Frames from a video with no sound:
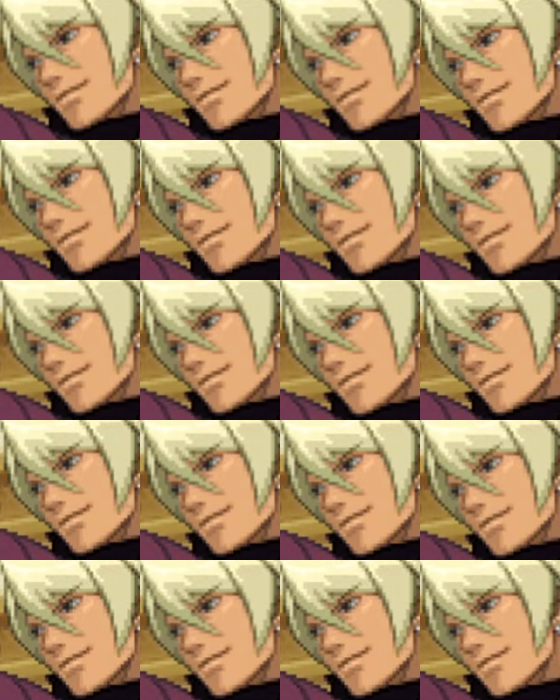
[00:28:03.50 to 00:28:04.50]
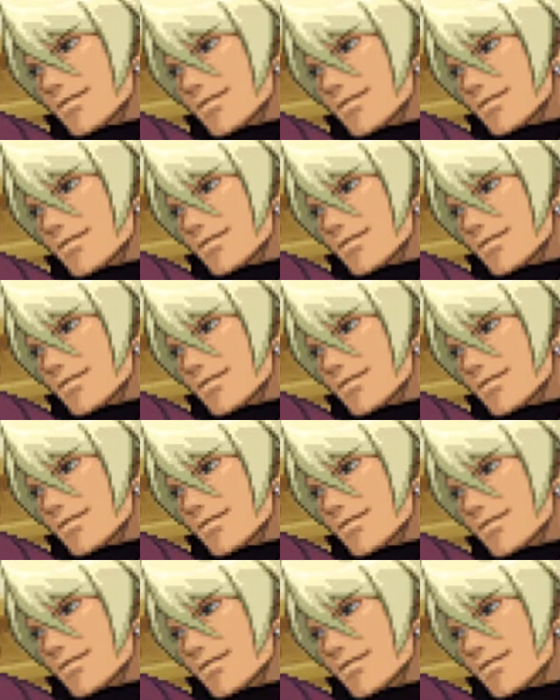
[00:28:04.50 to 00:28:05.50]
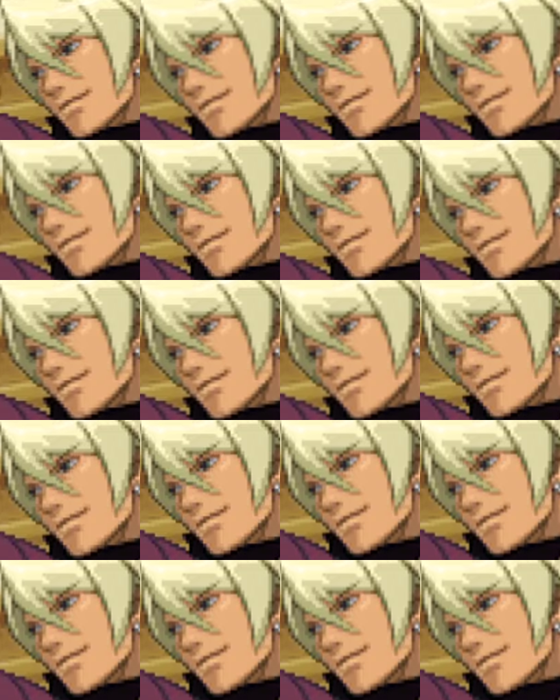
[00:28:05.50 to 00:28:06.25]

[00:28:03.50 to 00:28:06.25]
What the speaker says: Nothing is said.